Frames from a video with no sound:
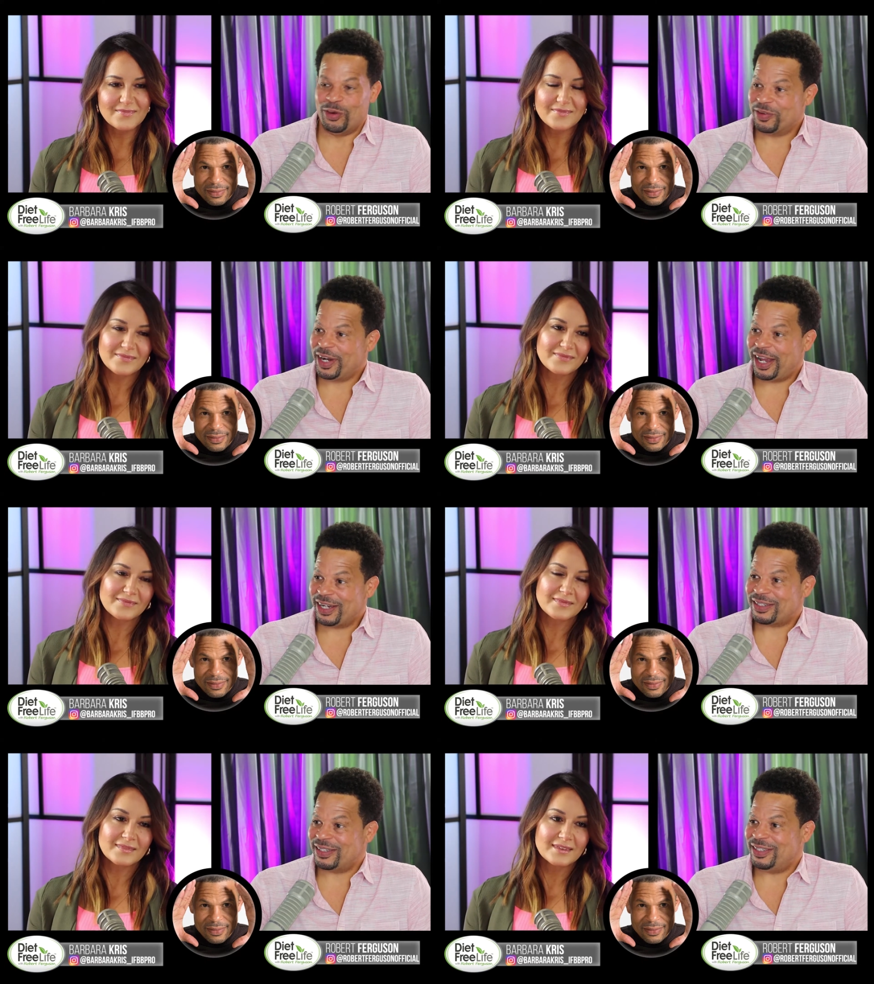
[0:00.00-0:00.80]
Speaker 1: over and I
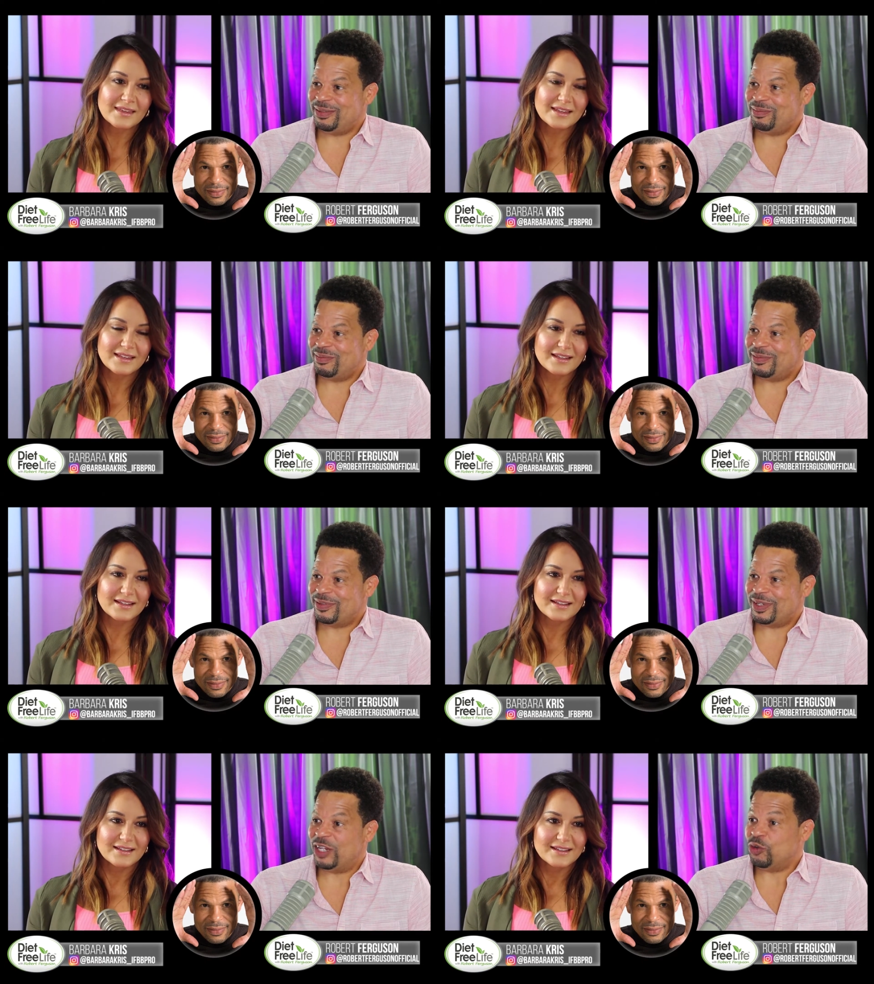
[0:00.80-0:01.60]
actually
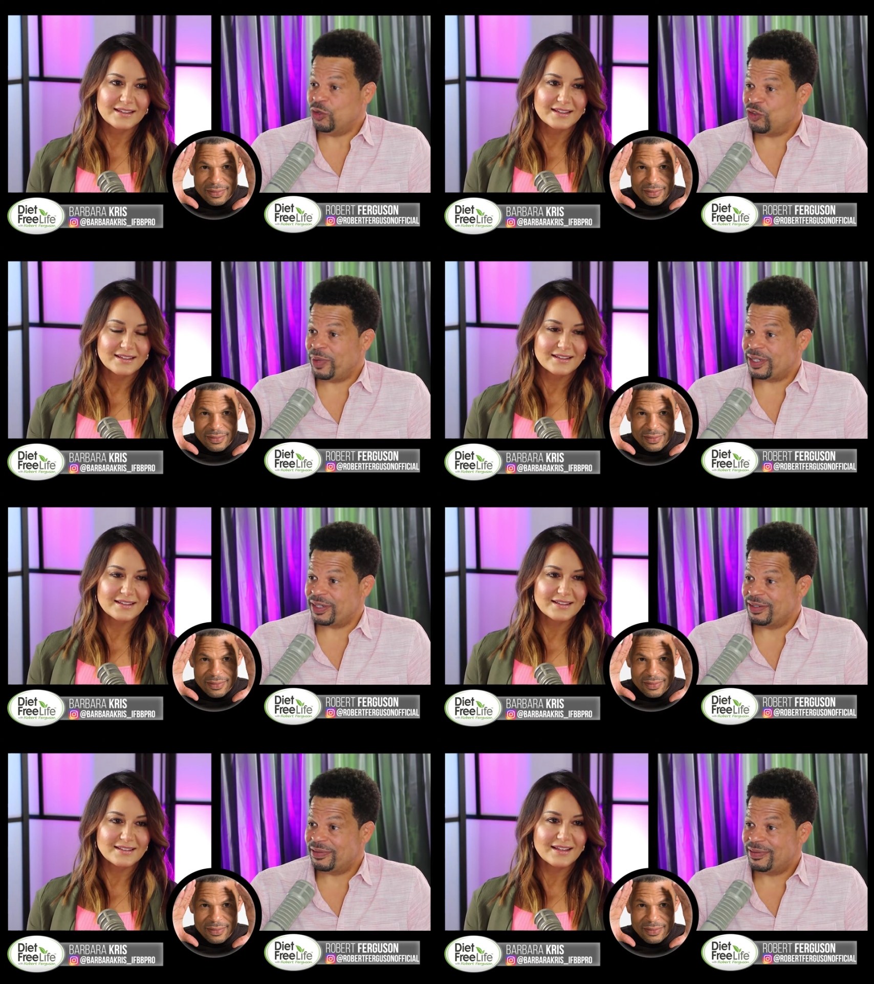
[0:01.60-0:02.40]
introduced
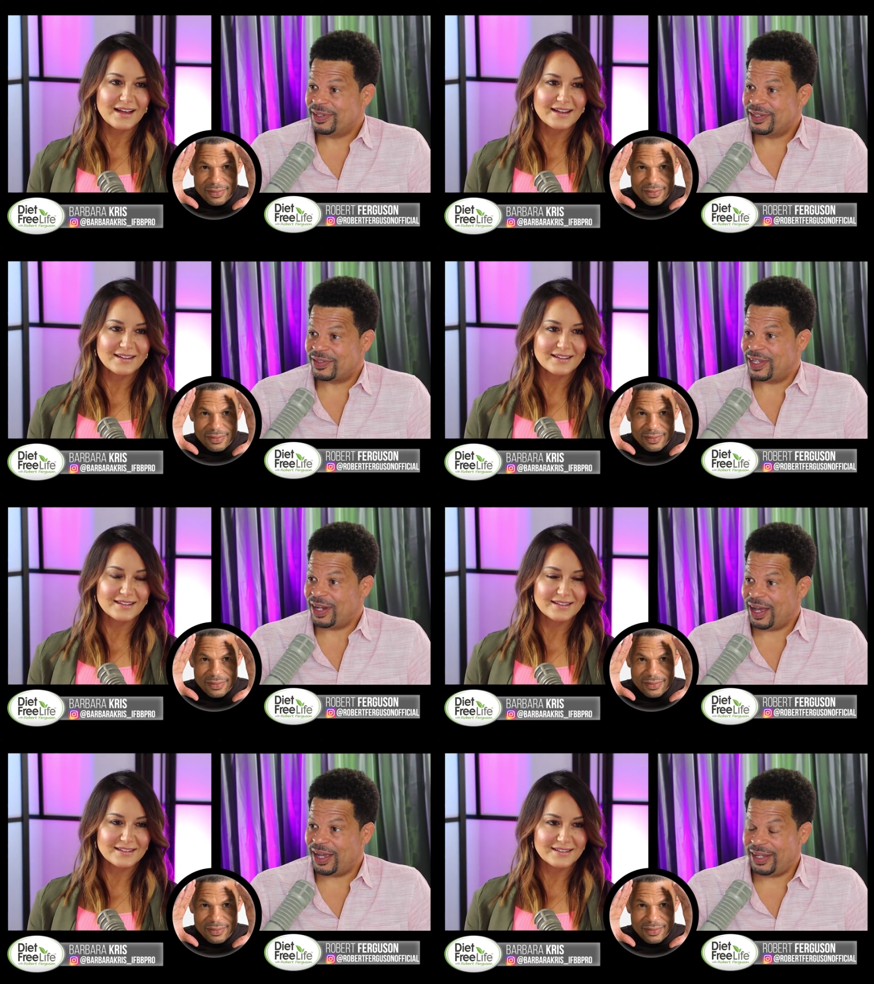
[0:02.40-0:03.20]
myself, yeah.
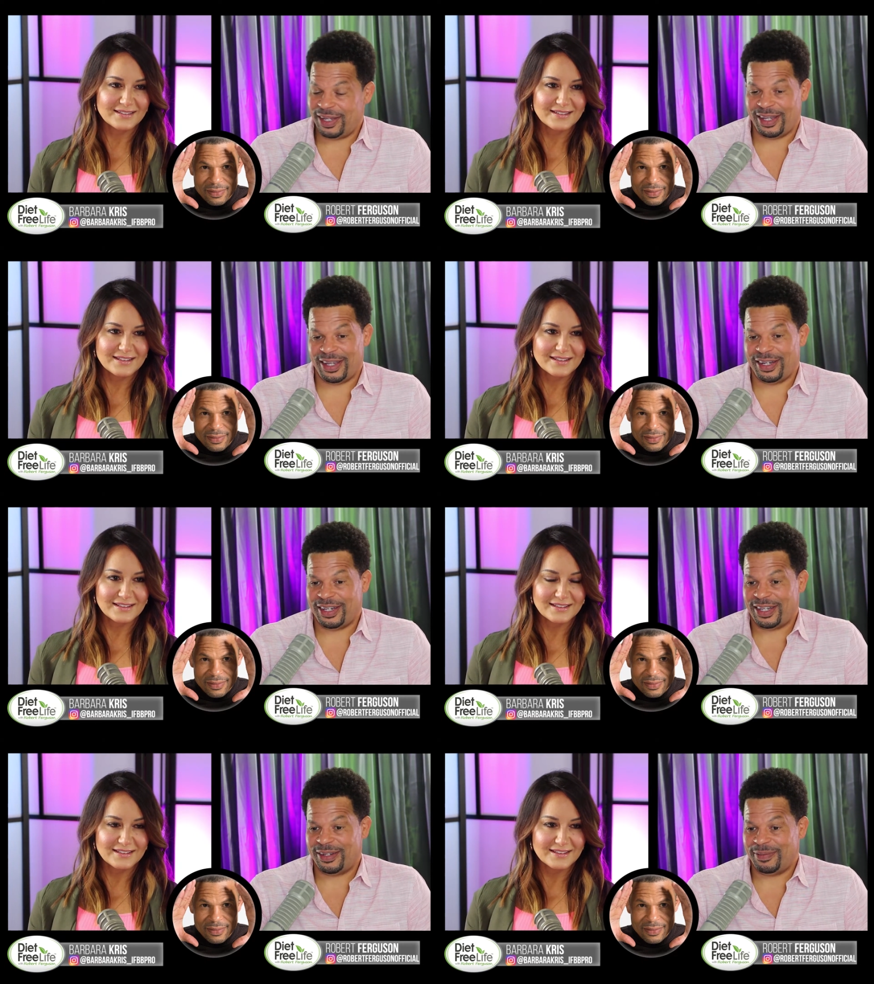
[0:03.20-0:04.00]
said hi, and
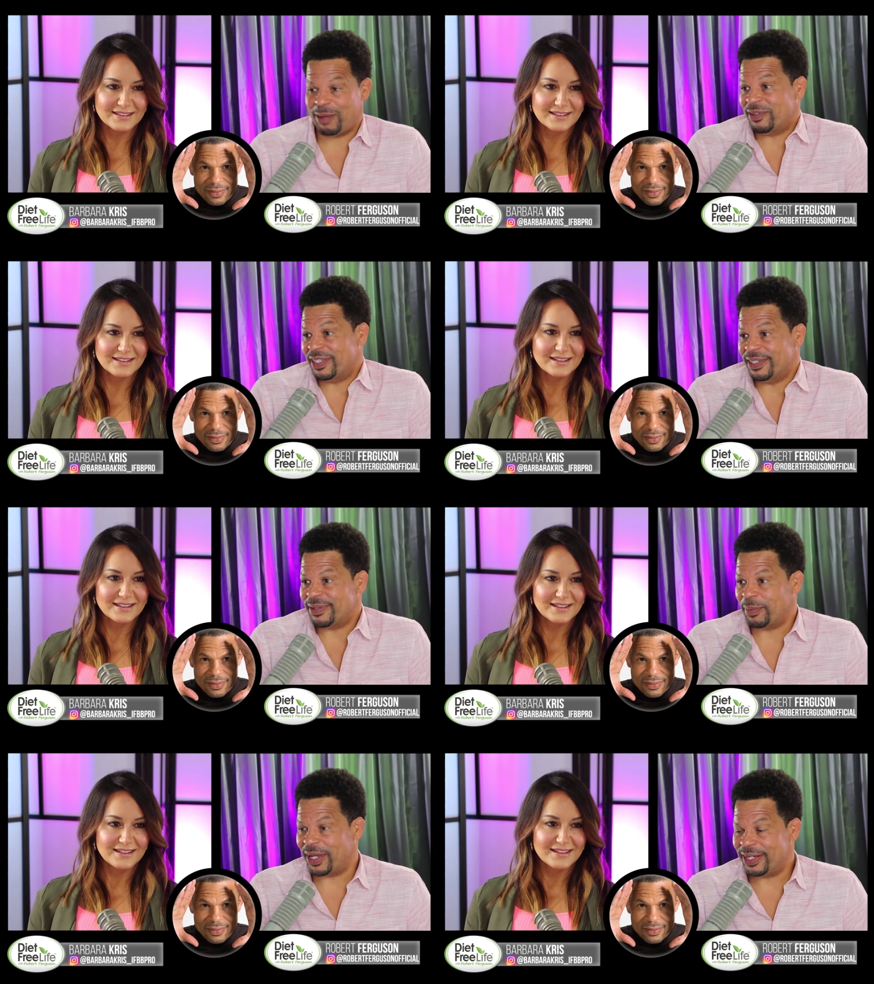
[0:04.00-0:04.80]
uh, that was it.
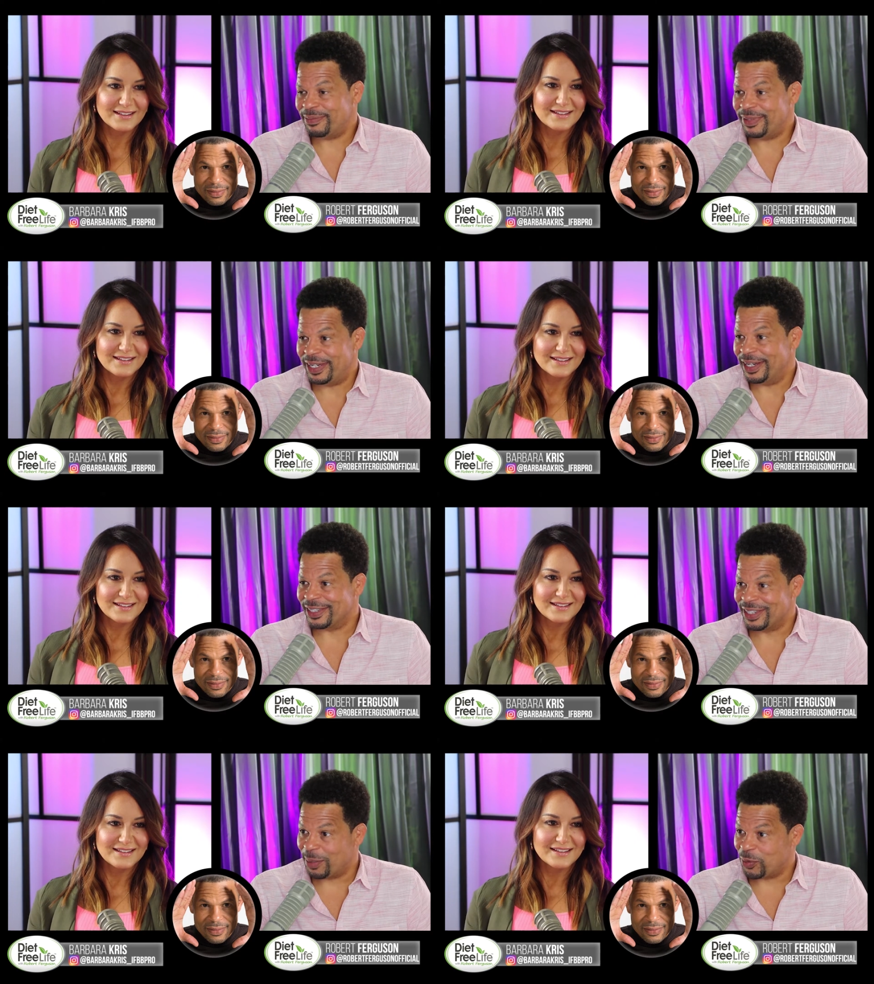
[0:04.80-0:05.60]
I mean, I didn't get
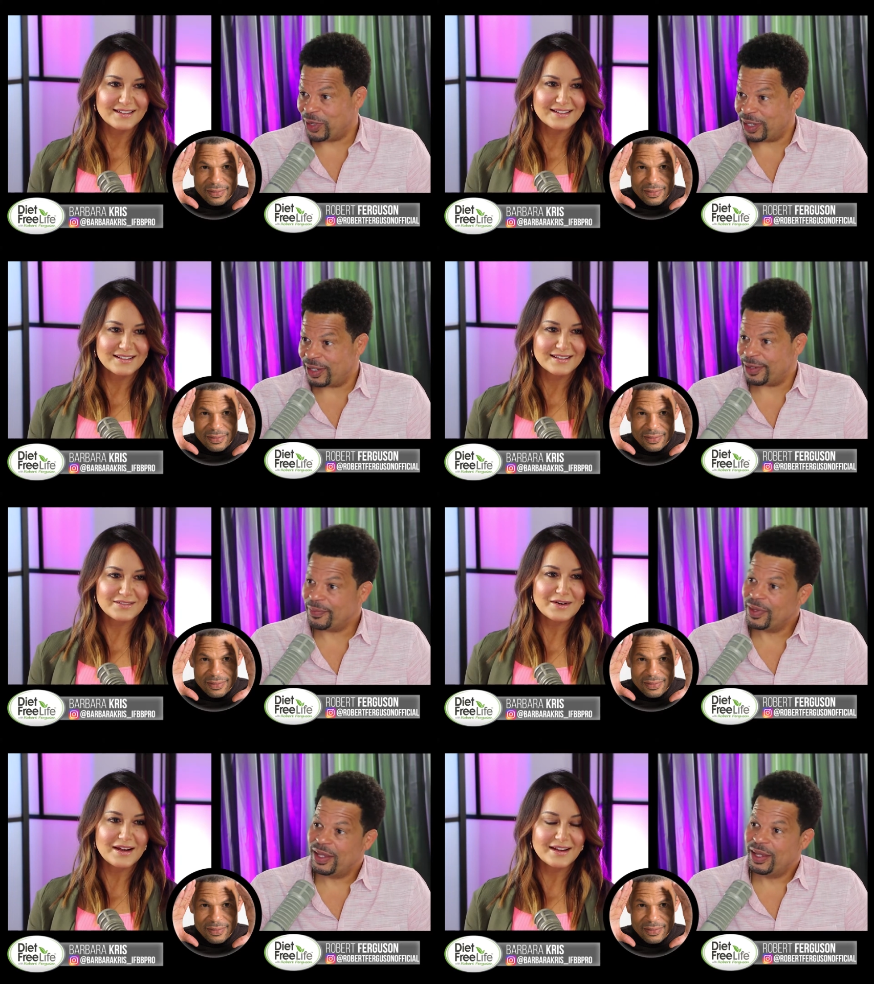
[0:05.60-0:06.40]
his number or anything.
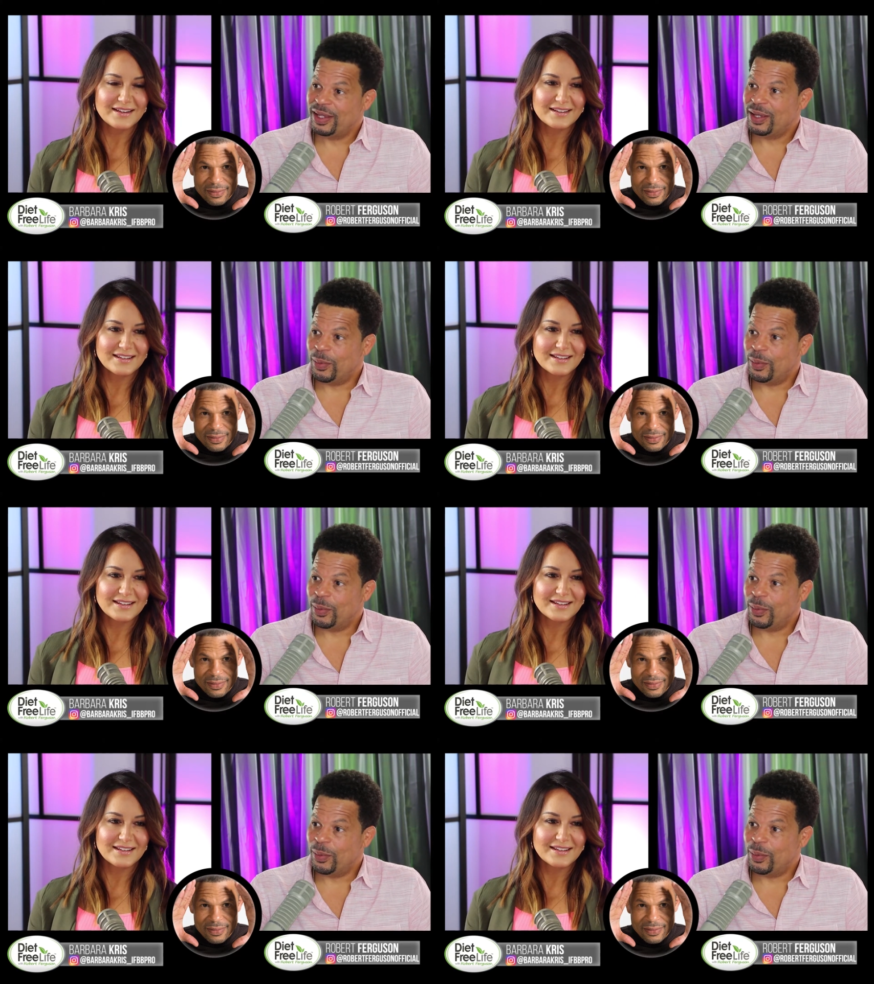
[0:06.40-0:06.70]
Right.